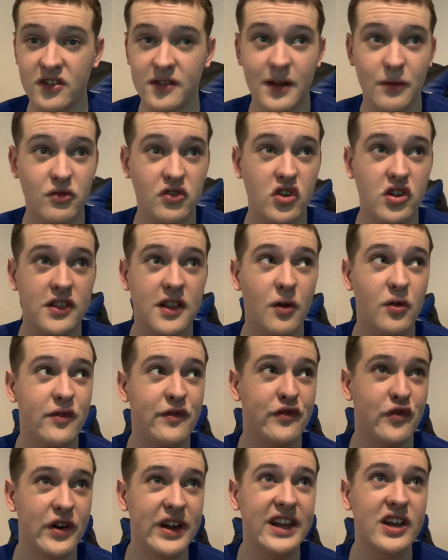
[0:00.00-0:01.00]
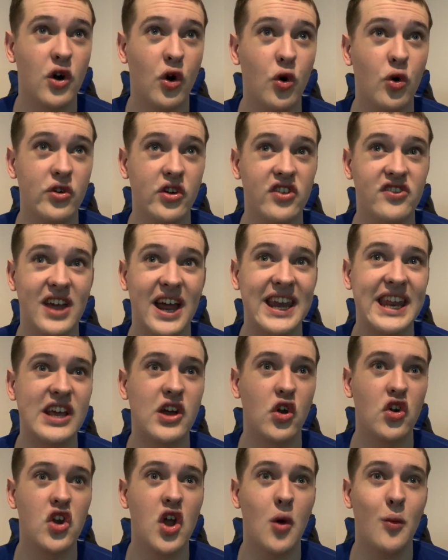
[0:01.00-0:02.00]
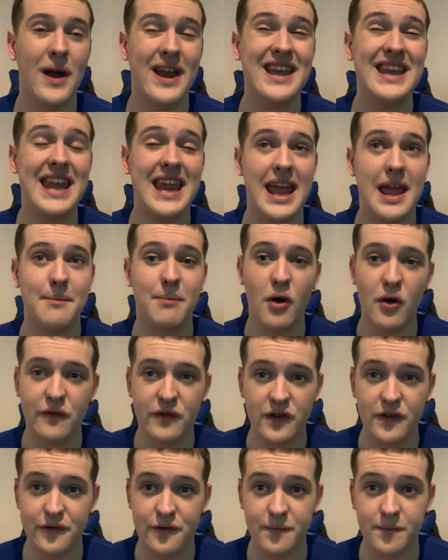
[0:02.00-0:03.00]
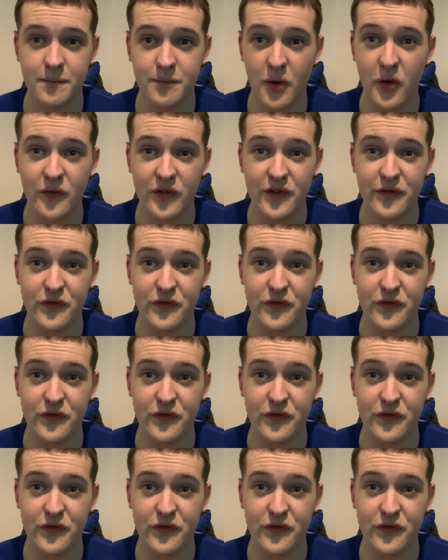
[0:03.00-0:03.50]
There was three corners and he got nowhere near both of the